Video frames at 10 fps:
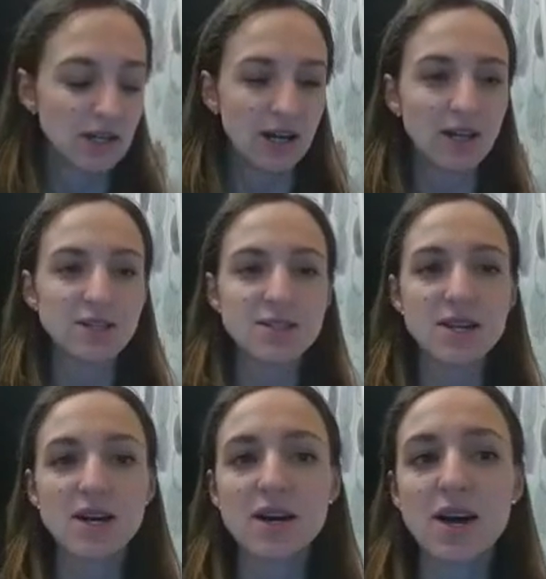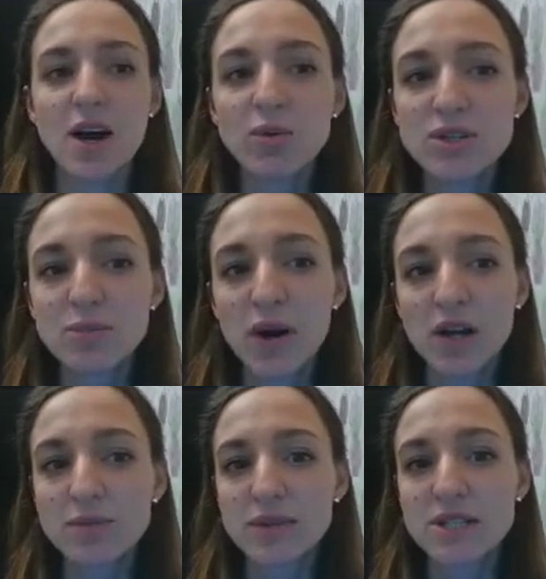and uh, our
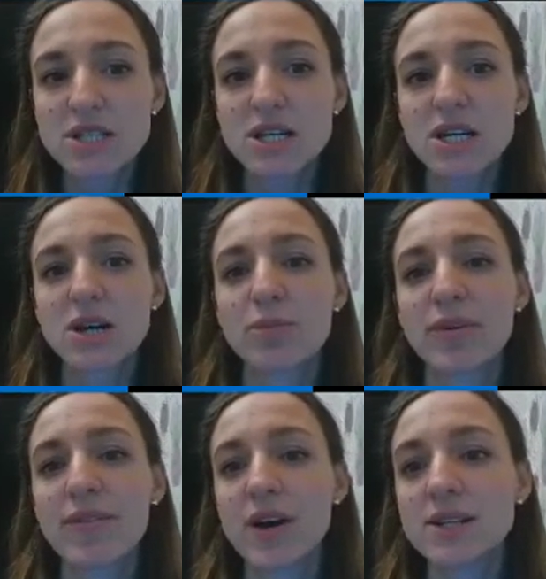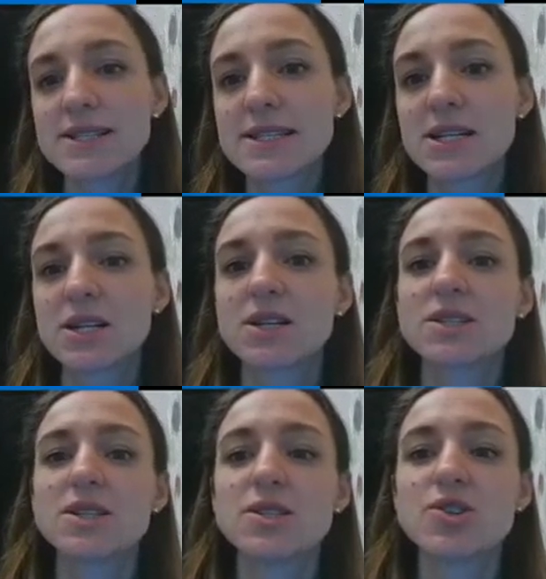department uh, provides uh,
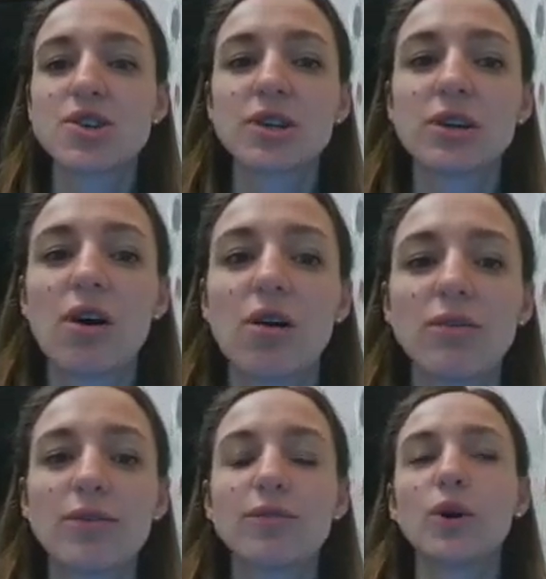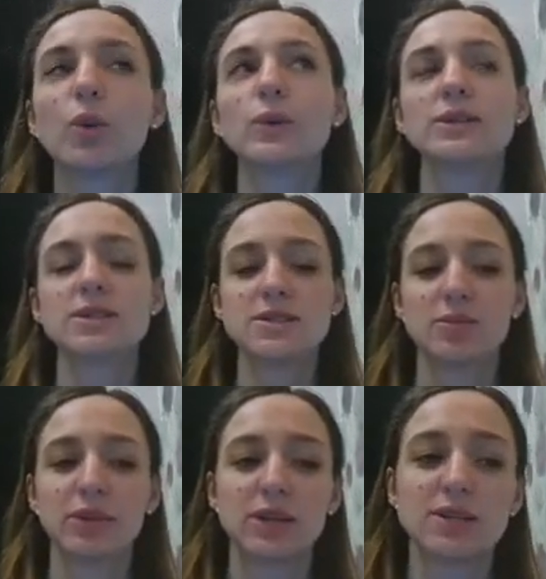teaching of the following
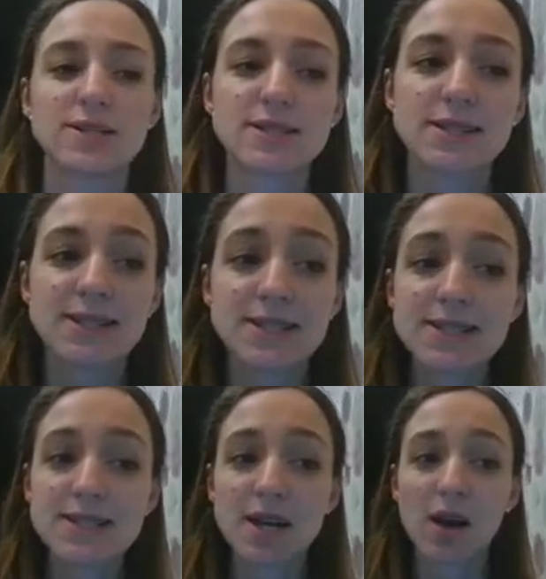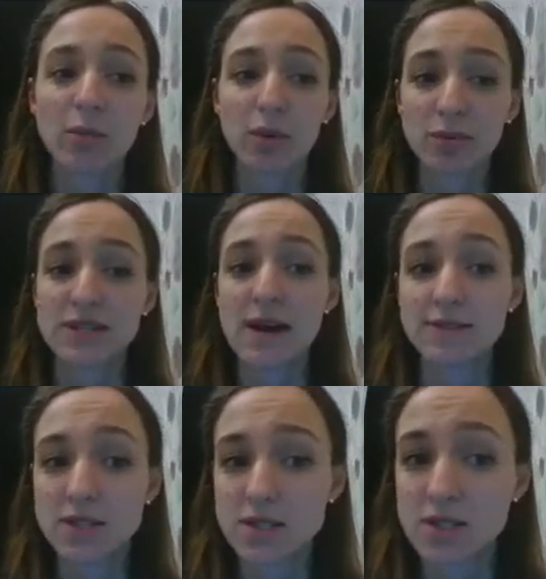disciplines. It is uh,
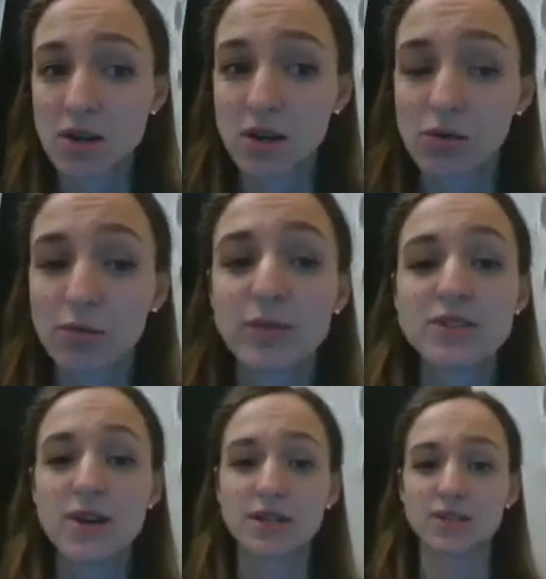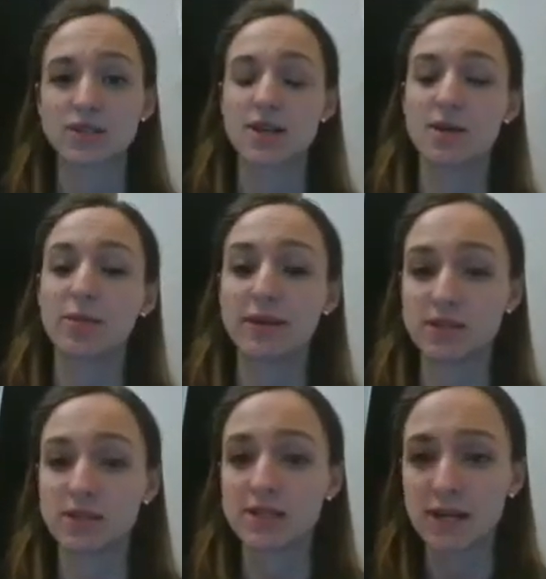of pediatric
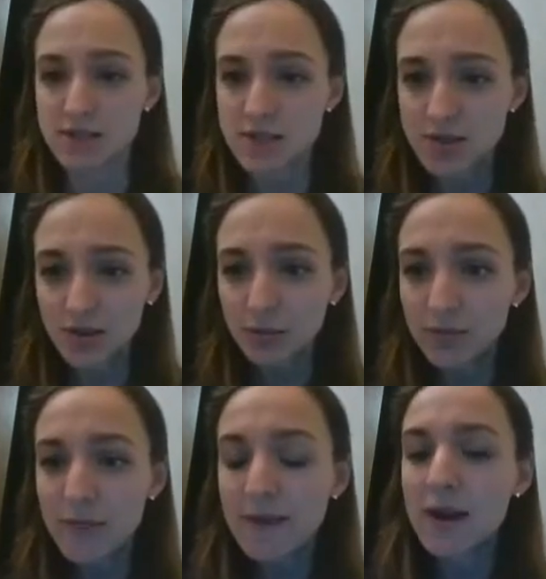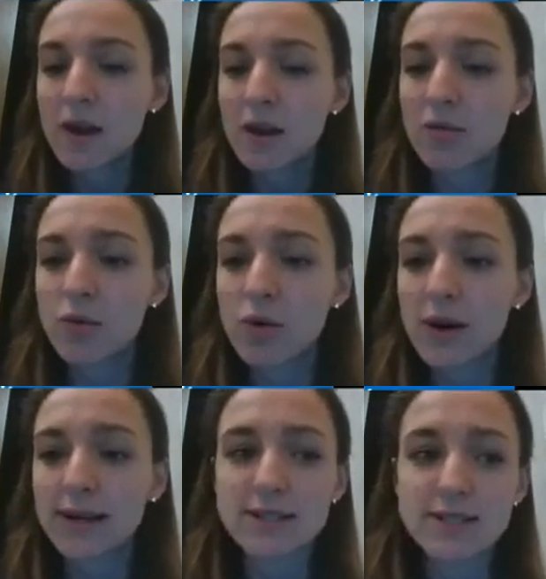therapeutic dentistry,
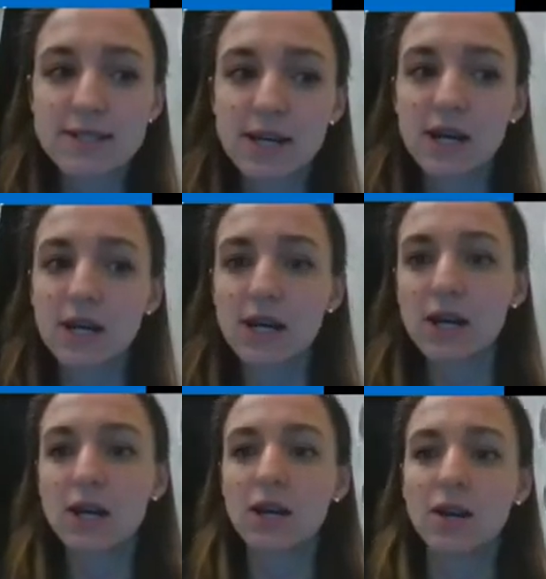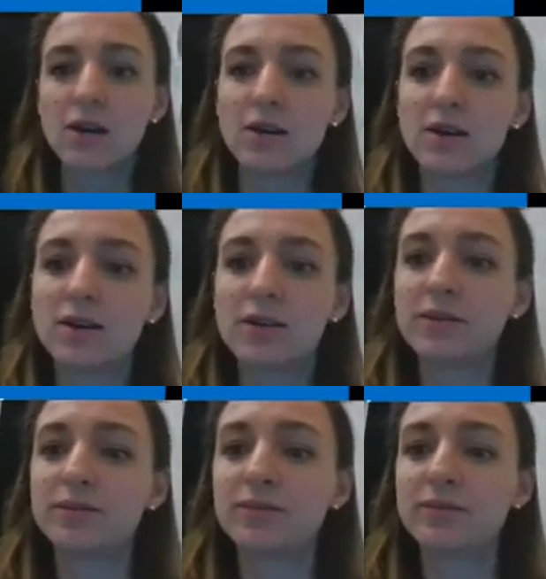foreign uh,
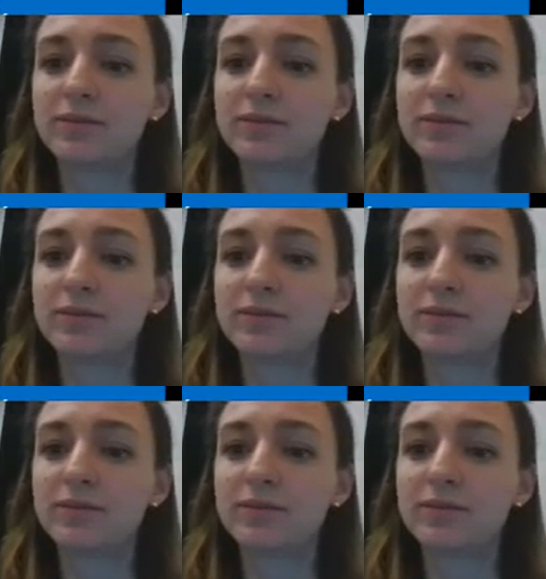um,